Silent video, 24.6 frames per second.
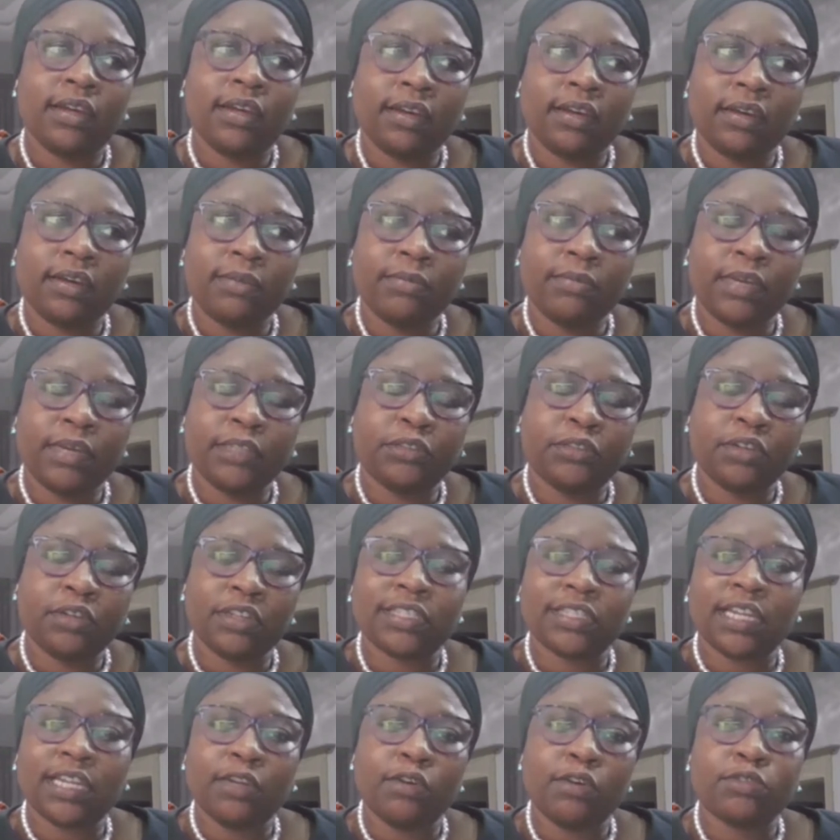A
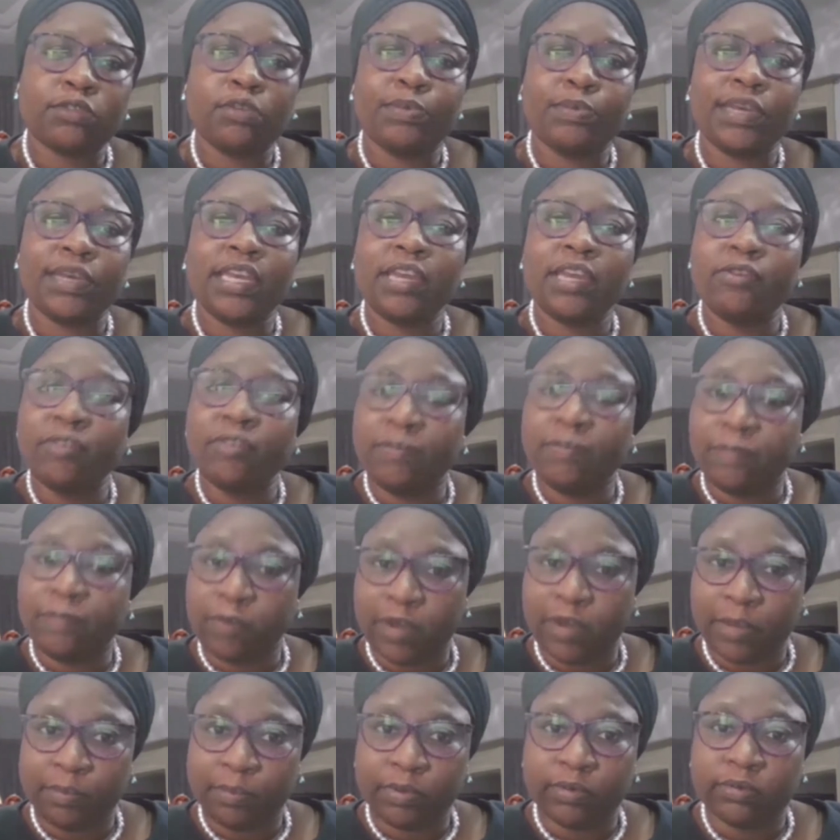trust can also be
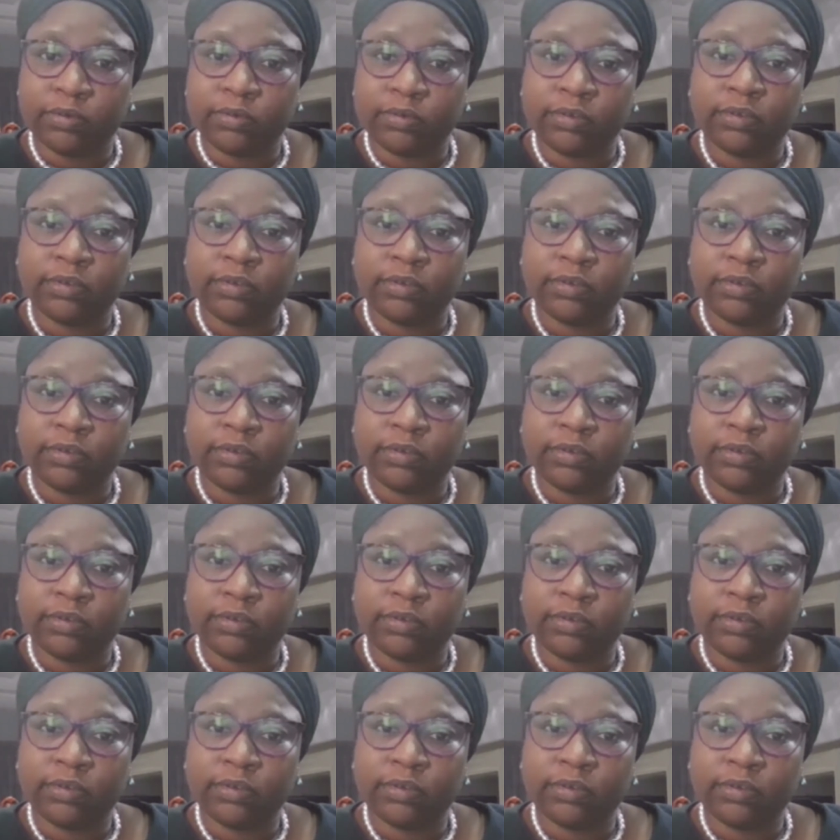irrevocable,